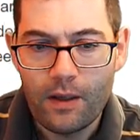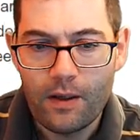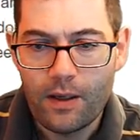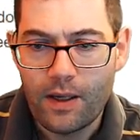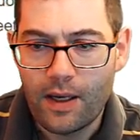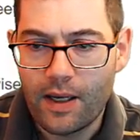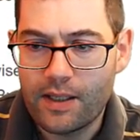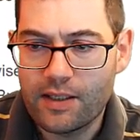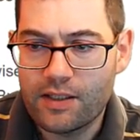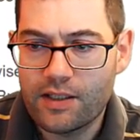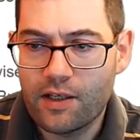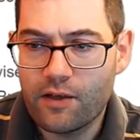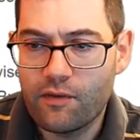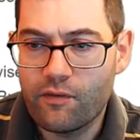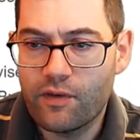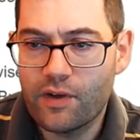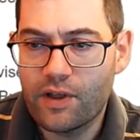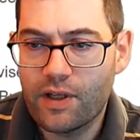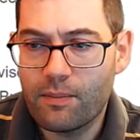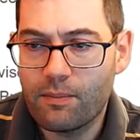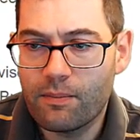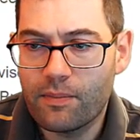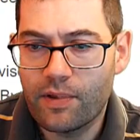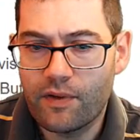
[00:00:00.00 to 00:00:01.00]
And so for
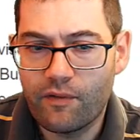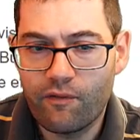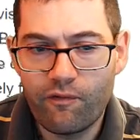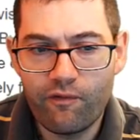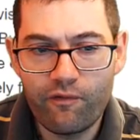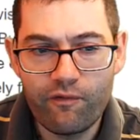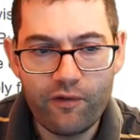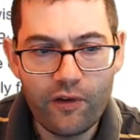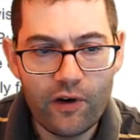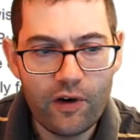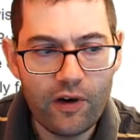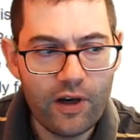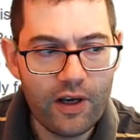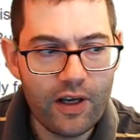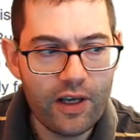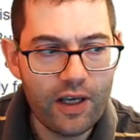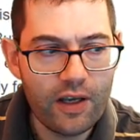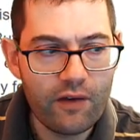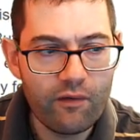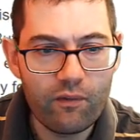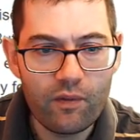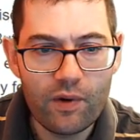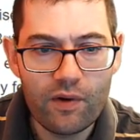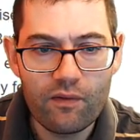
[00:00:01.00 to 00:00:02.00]
number
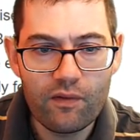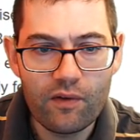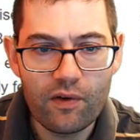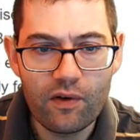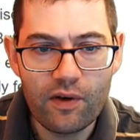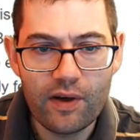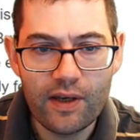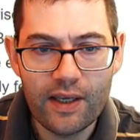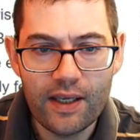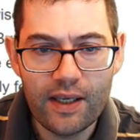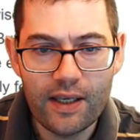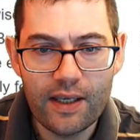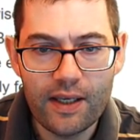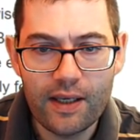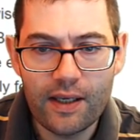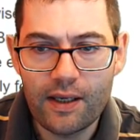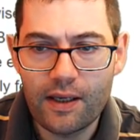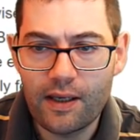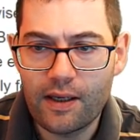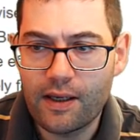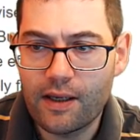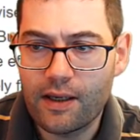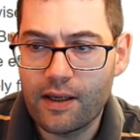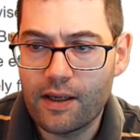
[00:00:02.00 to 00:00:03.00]
5, we've got here,
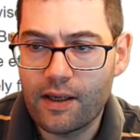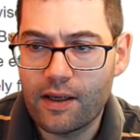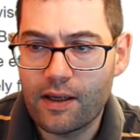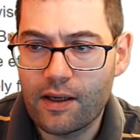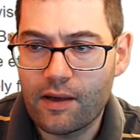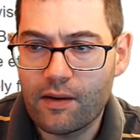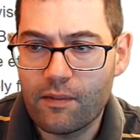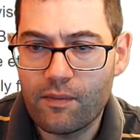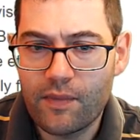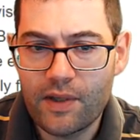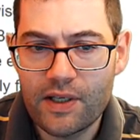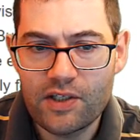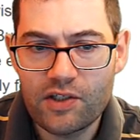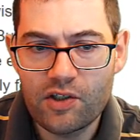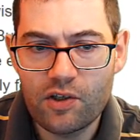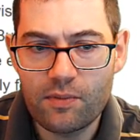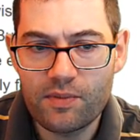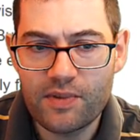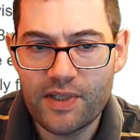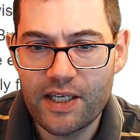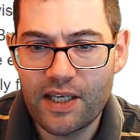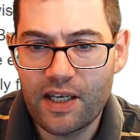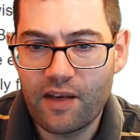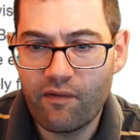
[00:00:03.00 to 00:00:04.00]
they stopped
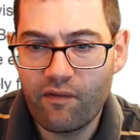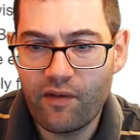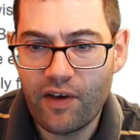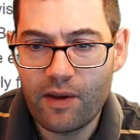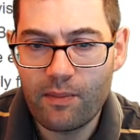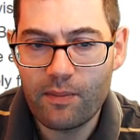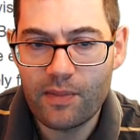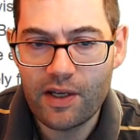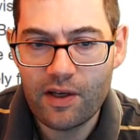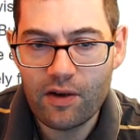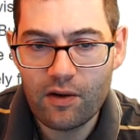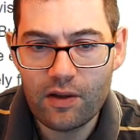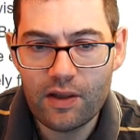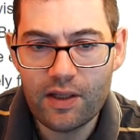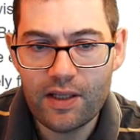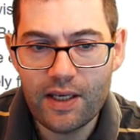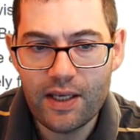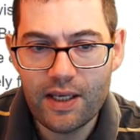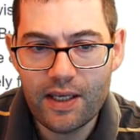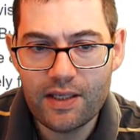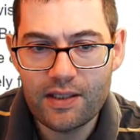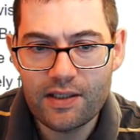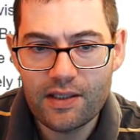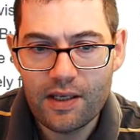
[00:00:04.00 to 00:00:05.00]
taking family
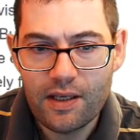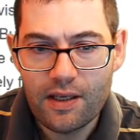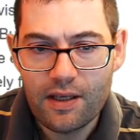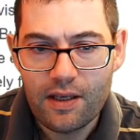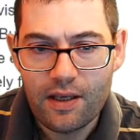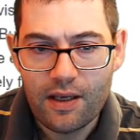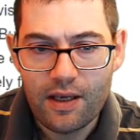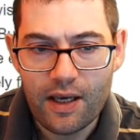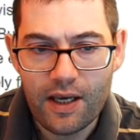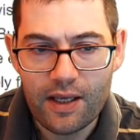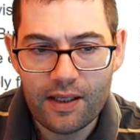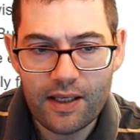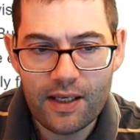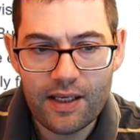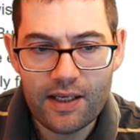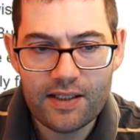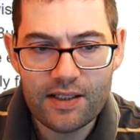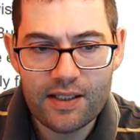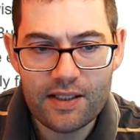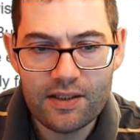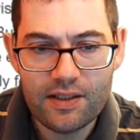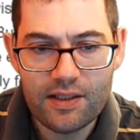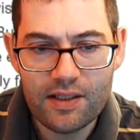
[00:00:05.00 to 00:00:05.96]
holidays. And then it says the